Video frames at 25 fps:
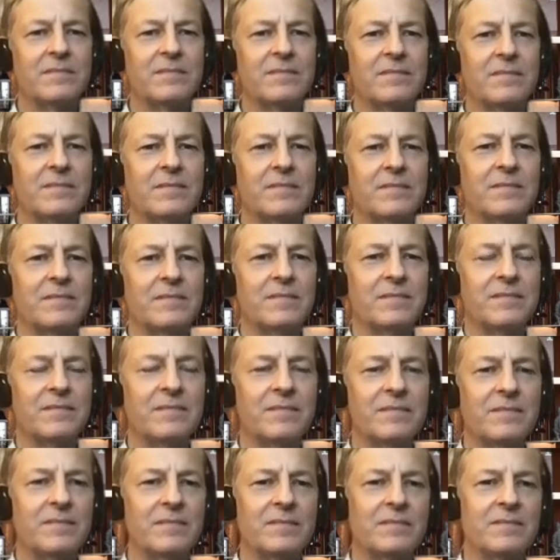
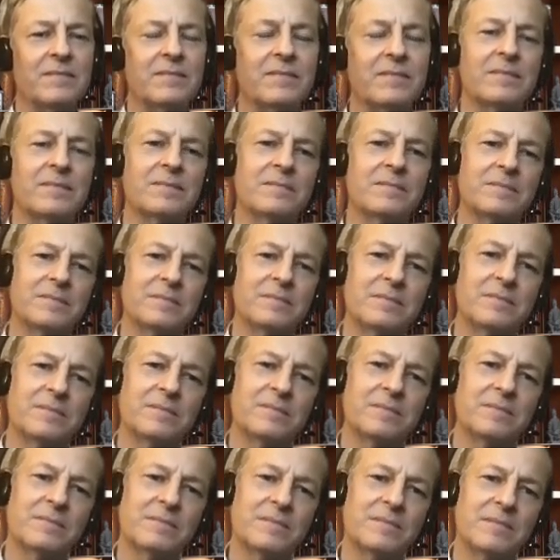
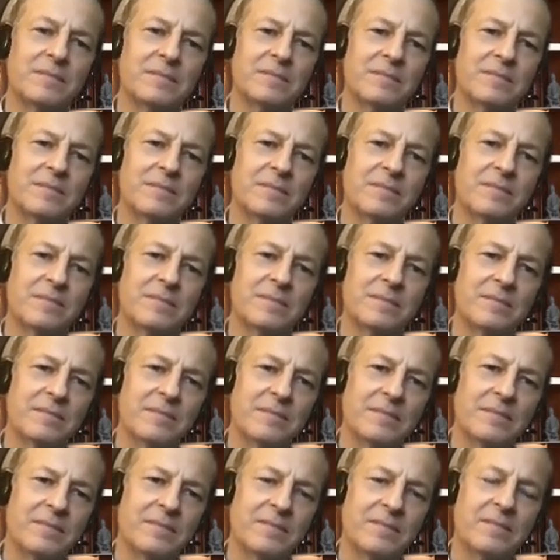
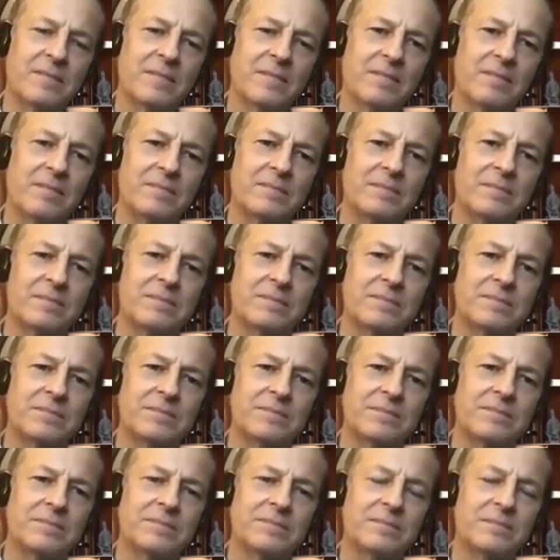
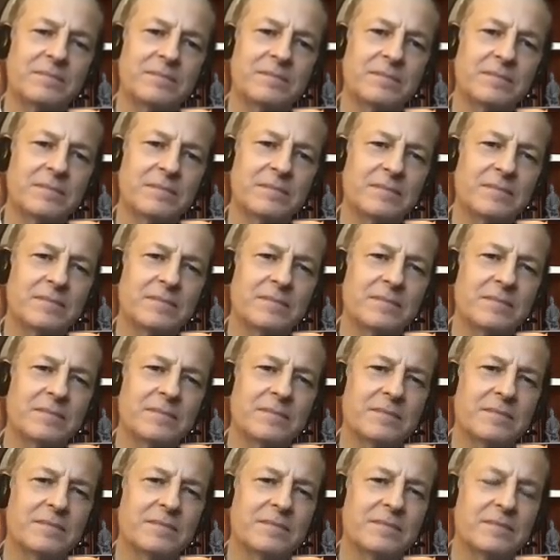
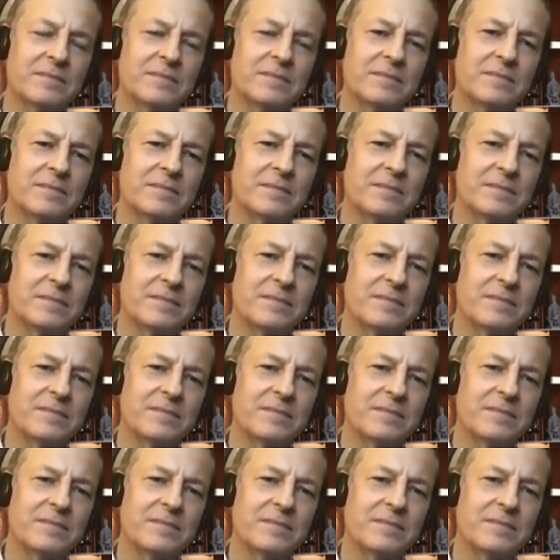This person isn't speaking.